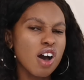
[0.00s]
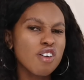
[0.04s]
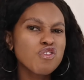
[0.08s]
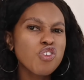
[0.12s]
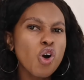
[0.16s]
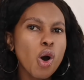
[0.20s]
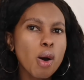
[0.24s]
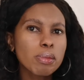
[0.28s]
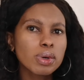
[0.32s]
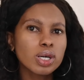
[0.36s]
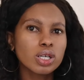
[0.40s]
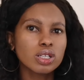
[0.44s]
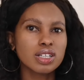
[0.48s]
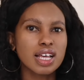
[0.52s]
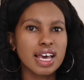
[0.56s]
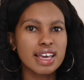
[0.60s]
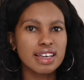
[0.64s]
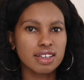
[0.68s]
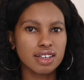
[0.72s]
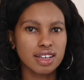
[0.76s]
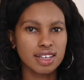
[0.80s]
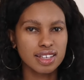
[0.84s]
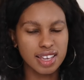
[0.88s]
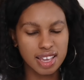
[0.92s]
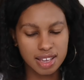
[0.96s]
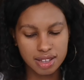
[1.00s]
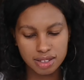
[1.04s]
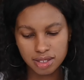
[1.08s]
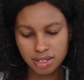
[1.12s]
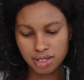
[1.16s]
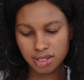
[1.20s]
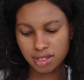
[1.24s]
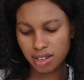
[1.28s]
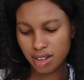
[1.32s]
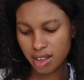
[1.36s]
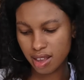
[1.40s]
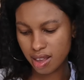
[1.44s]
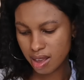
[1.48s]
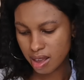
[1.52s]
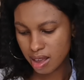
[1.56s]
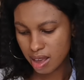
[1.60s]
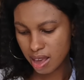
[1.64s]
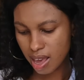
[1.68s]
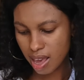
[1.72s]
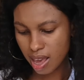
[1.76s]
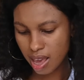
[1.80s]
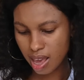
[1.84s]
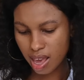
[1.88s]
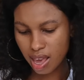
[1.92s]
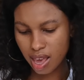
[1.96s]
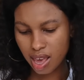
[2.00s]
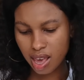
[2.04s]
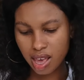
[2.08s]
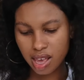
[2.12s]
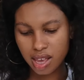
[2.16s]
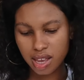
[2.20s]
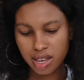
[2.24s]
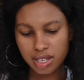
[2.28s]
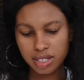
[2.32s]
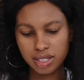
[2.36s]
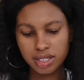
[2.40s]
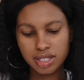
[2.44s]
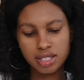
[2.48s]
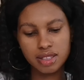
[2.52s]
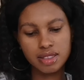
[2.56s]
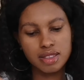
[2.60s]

formal, I guess. And